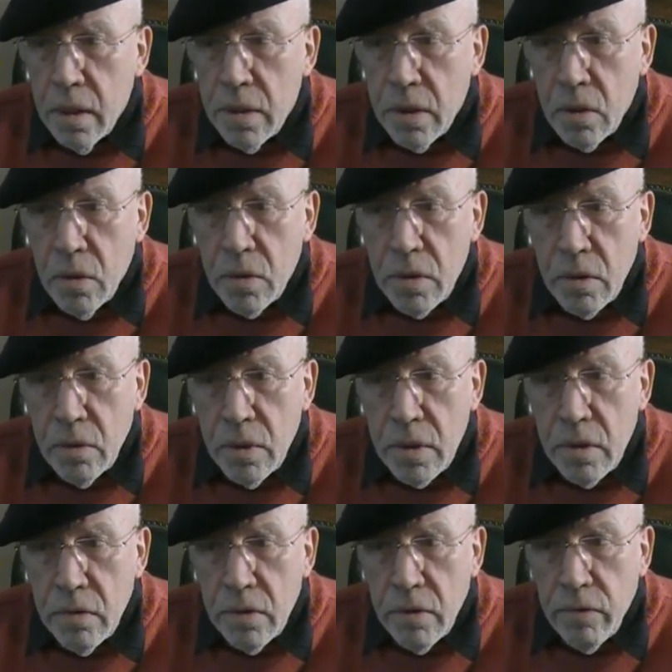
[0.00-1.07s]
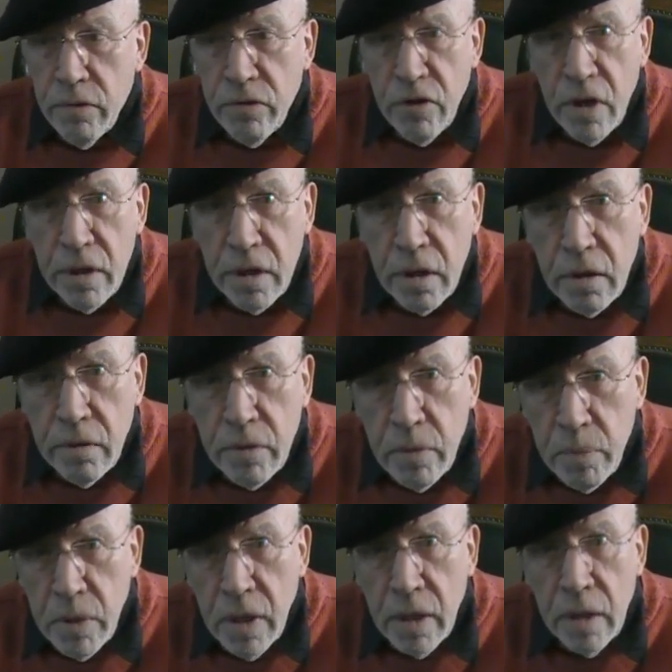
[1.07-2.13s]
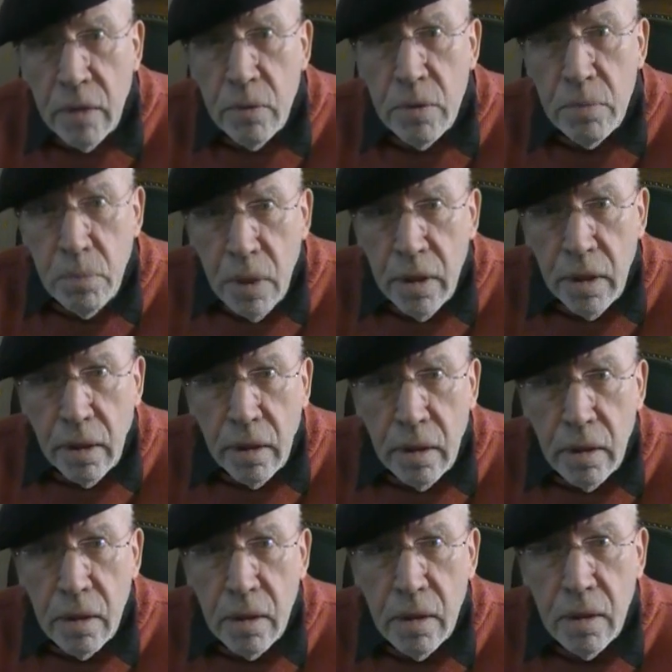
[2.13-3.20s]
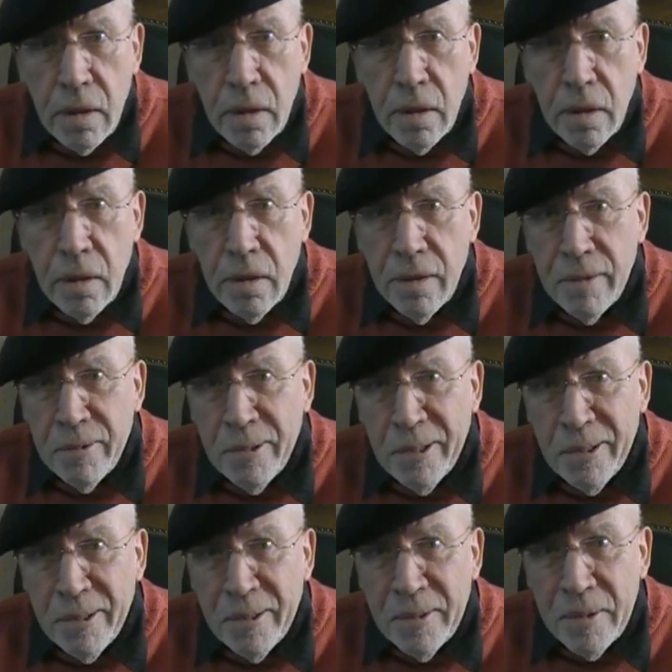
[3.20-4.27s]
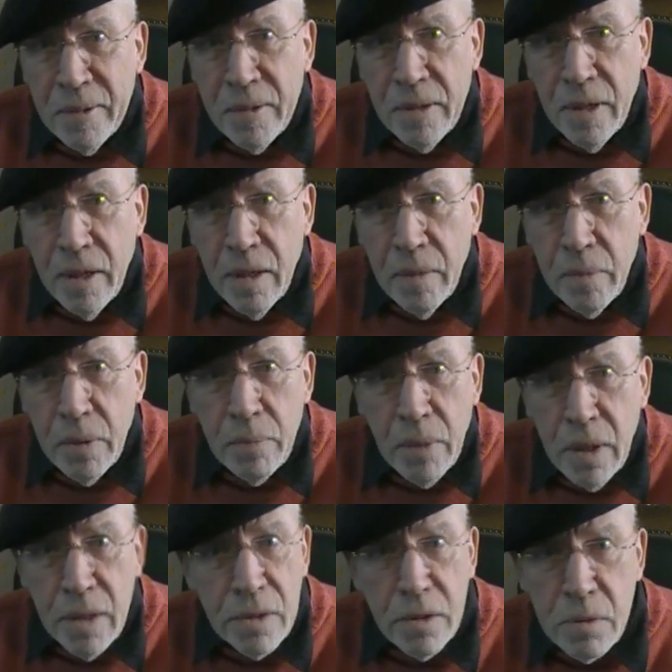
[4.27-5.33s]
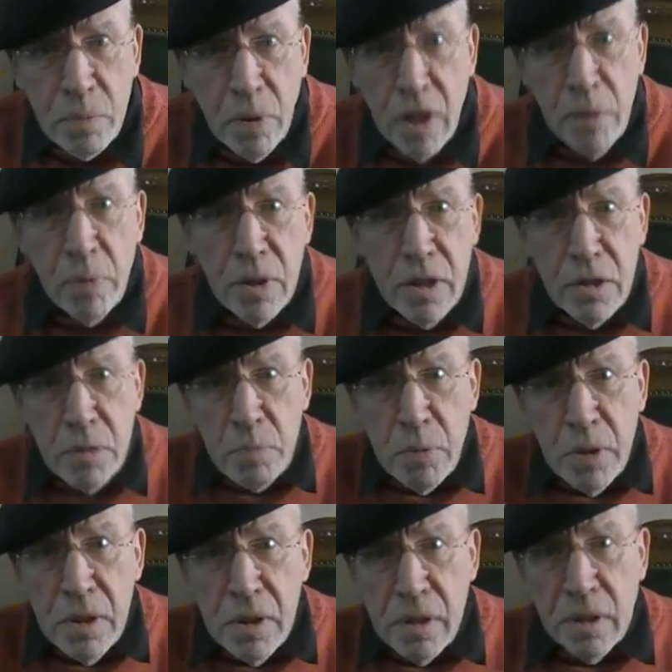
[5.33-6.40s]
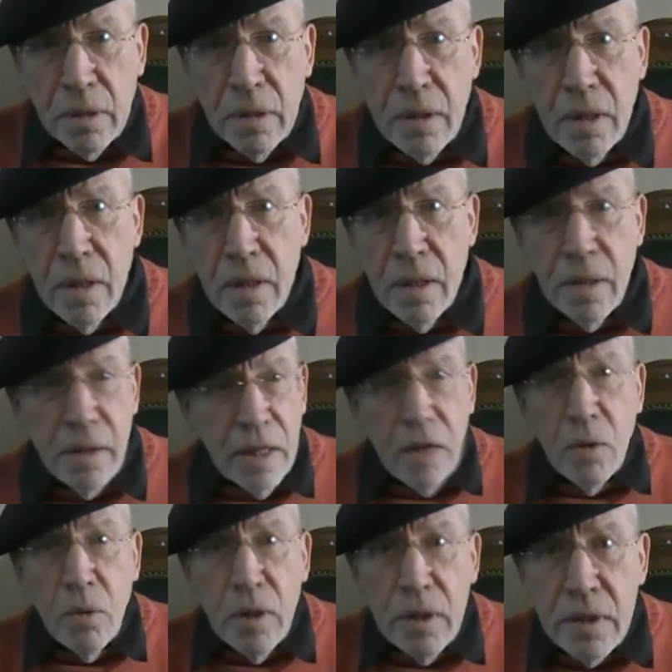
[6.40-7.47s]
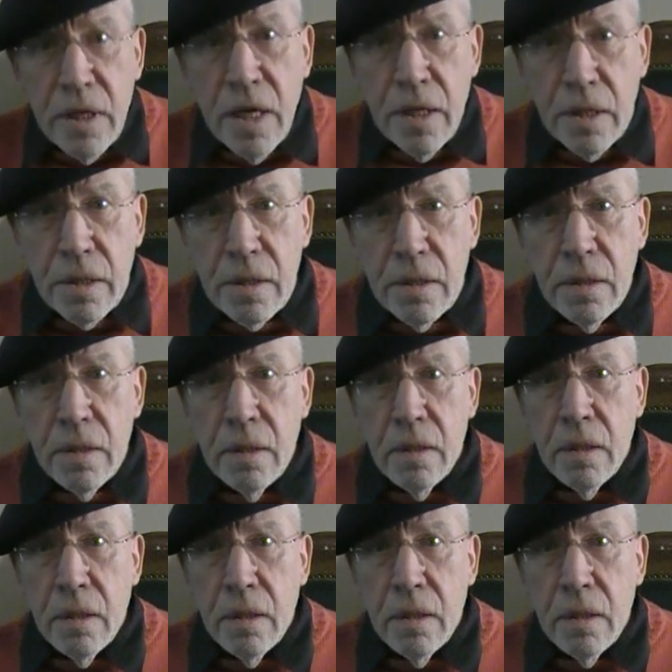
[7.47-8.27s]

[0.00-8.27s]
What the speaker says: is a consequence of the flooding of the planet with money, right? But money's just paper, they just print it, and they call it debt.